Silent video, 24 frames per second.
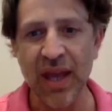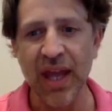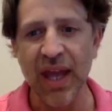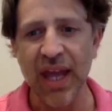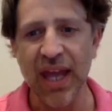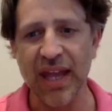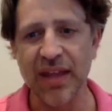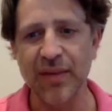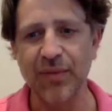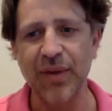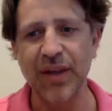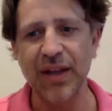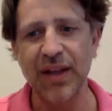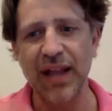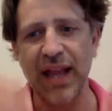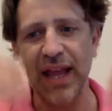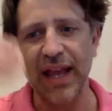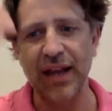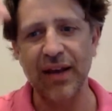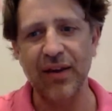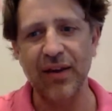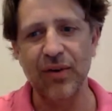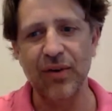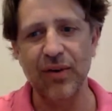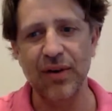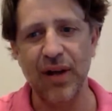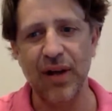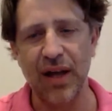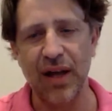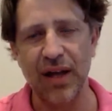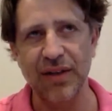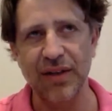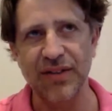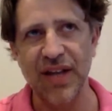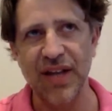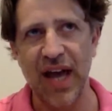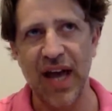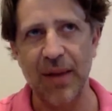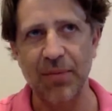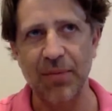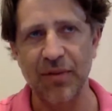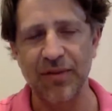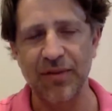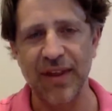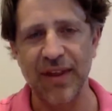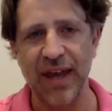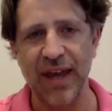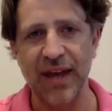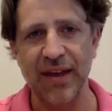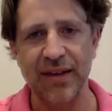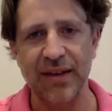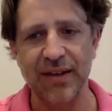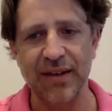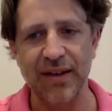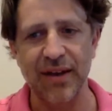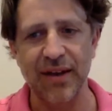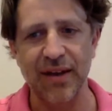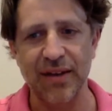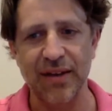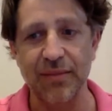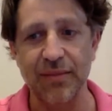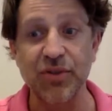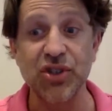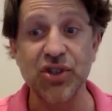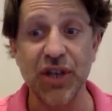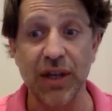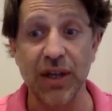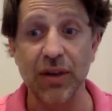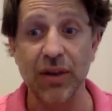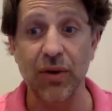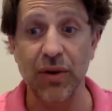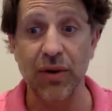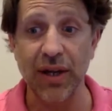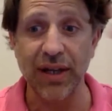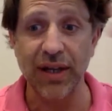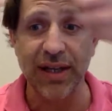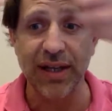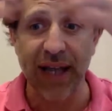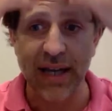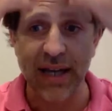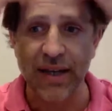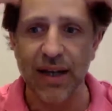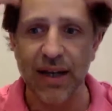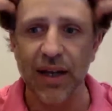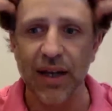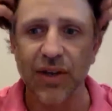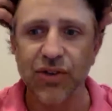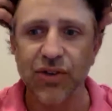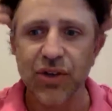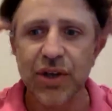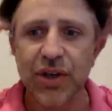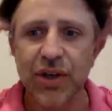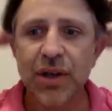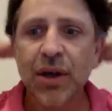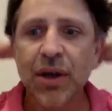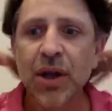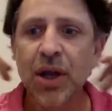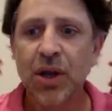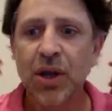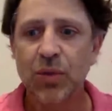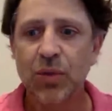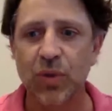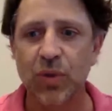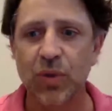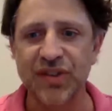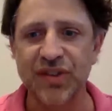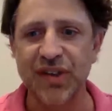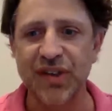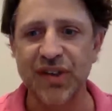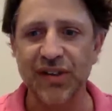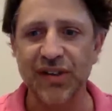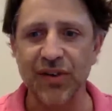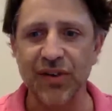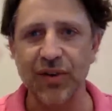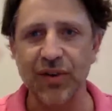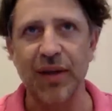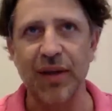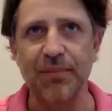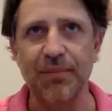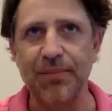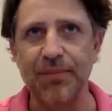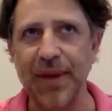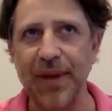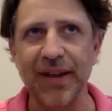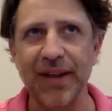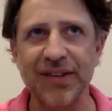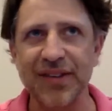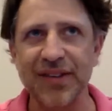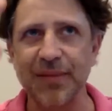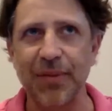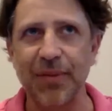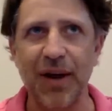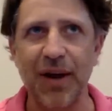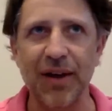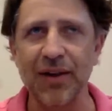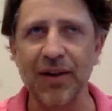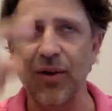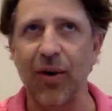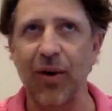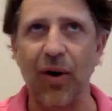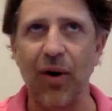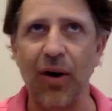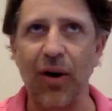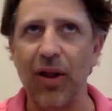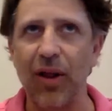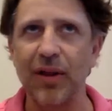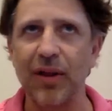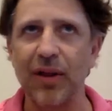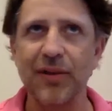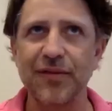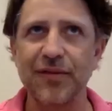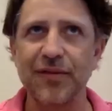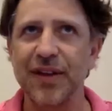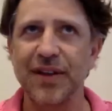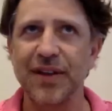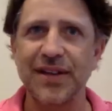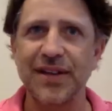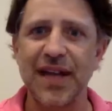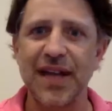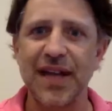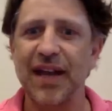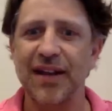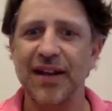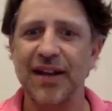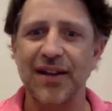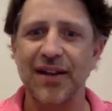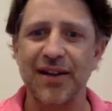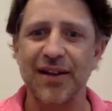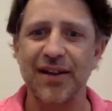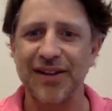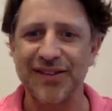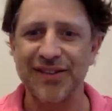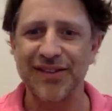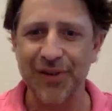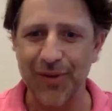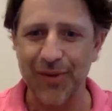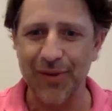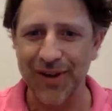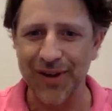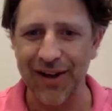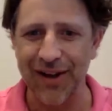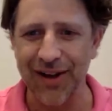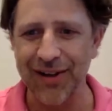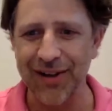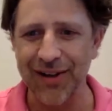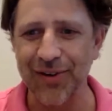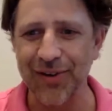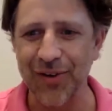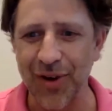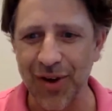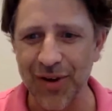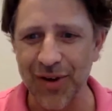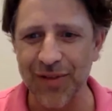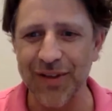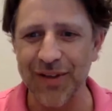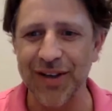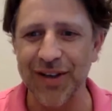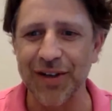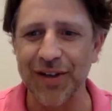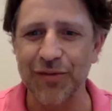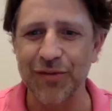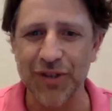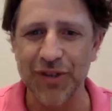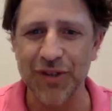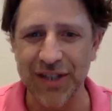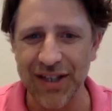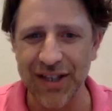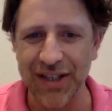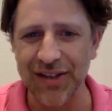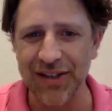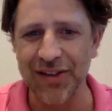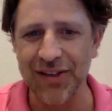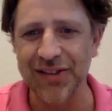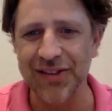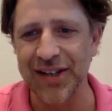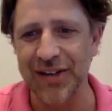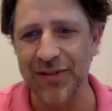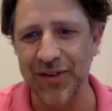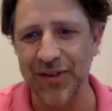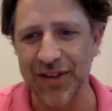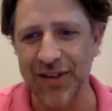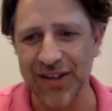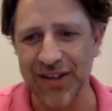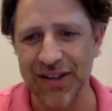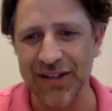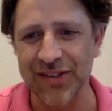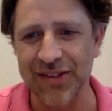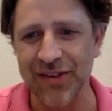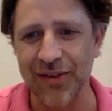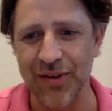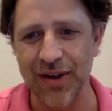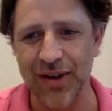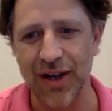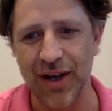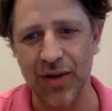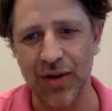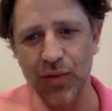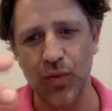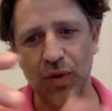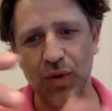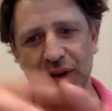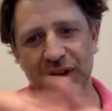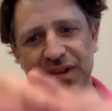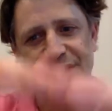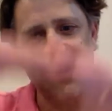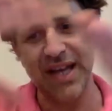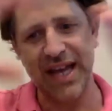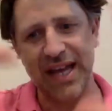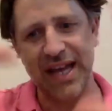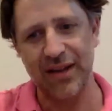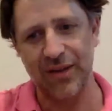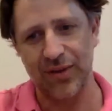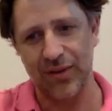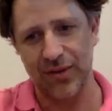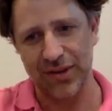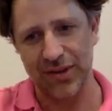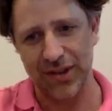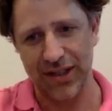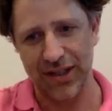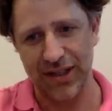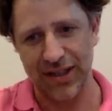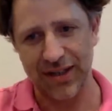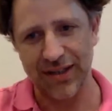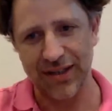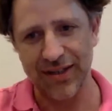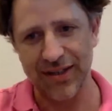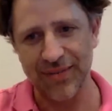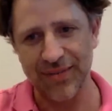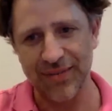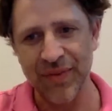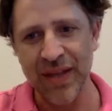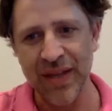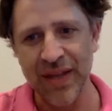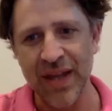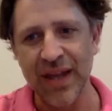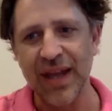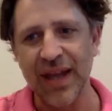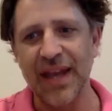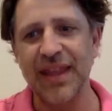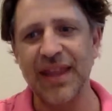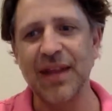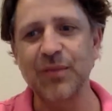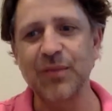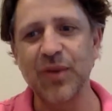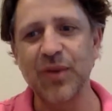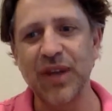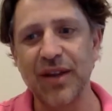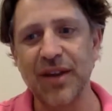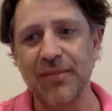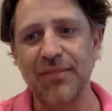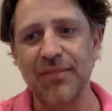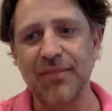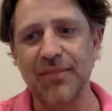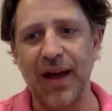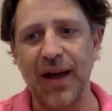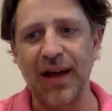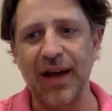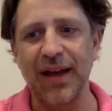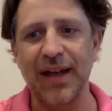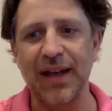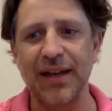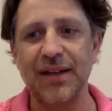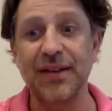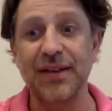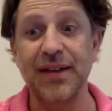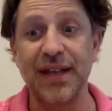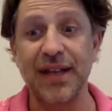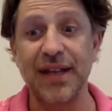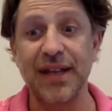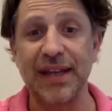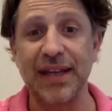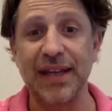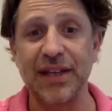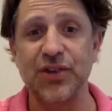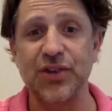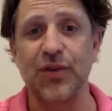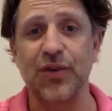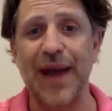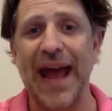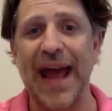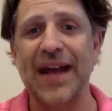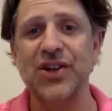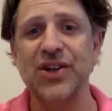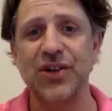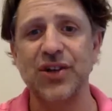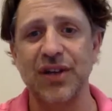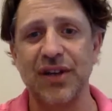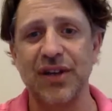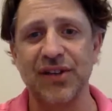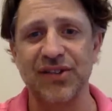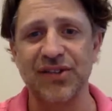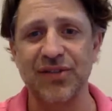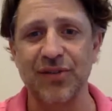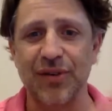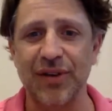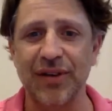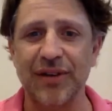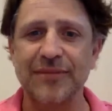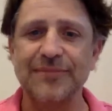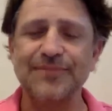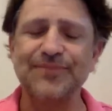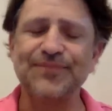And then we layered on top of that the machine learning technology, which says, okay, based upon all of the data that's going on and all of the different deals and everything that's going on, what does that look like? And then we combine the interaction history.